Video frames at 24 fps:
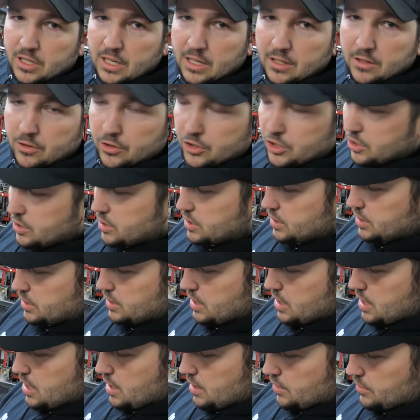these
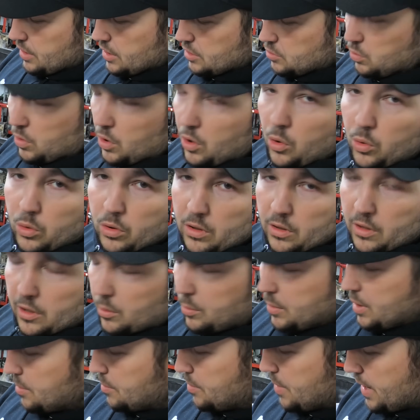will hold a
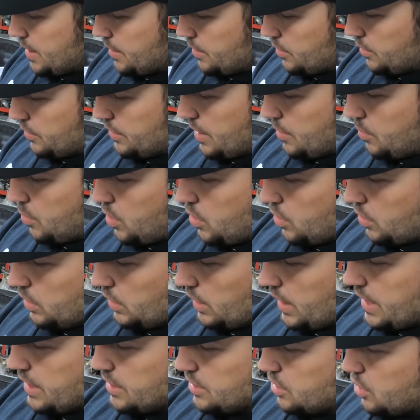little bit better. They won't
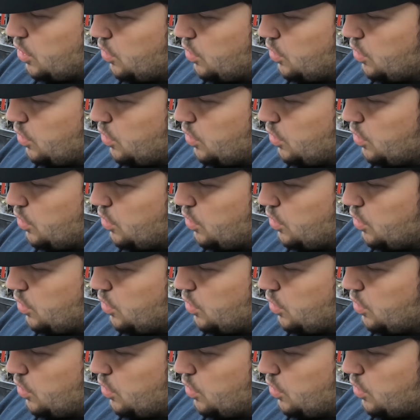glaze